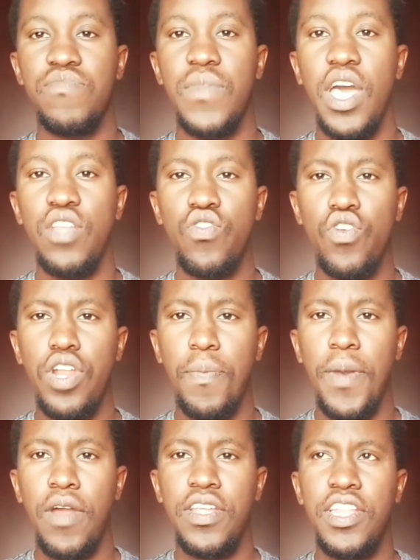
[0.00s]
I thought
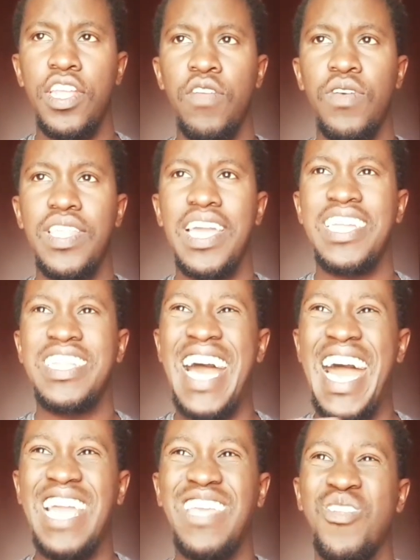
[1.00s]
about it and I was like,
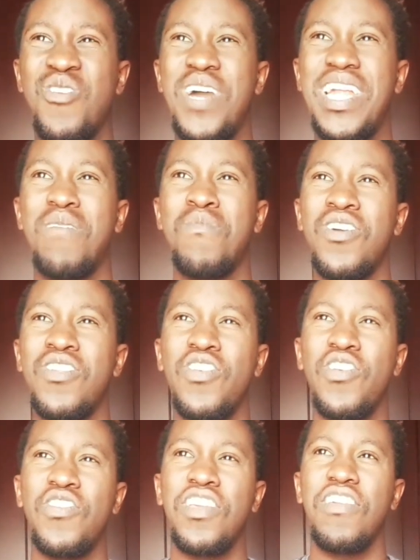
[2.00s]
nah, you know what, I'm not
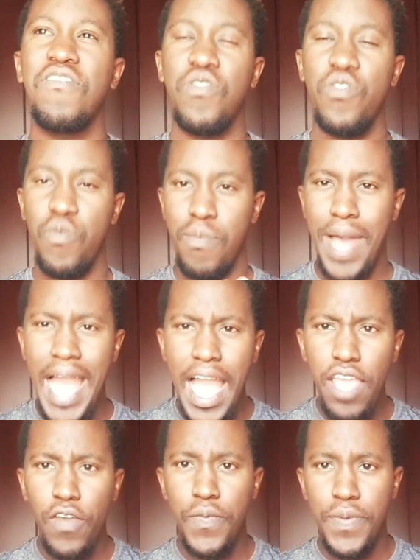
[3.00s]
gonna give you my
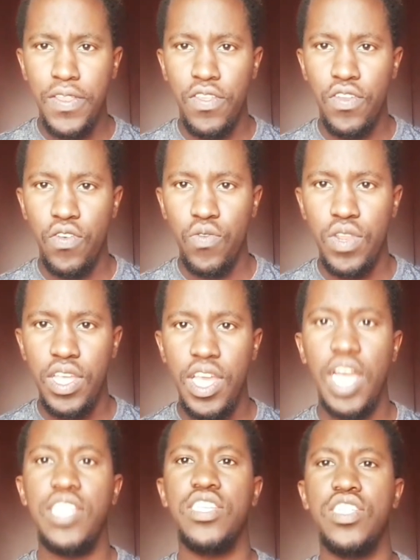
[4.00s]
opinion only.
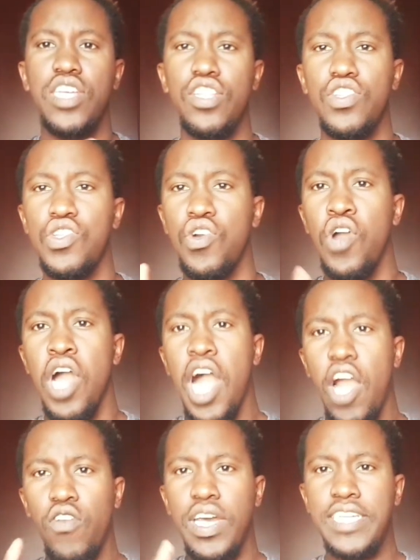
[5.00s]
I decided, you know,
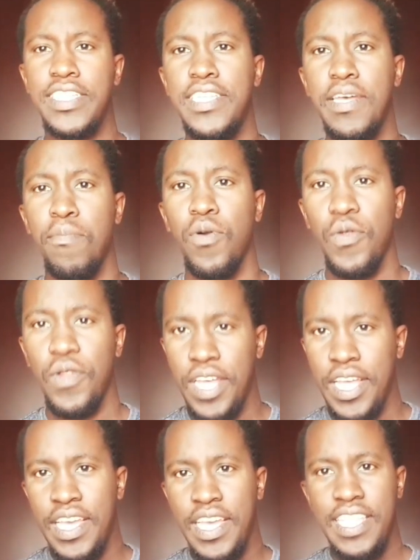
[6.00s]
I would assemble
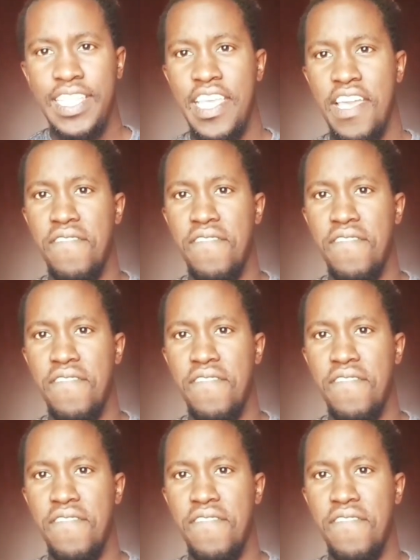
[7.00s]
the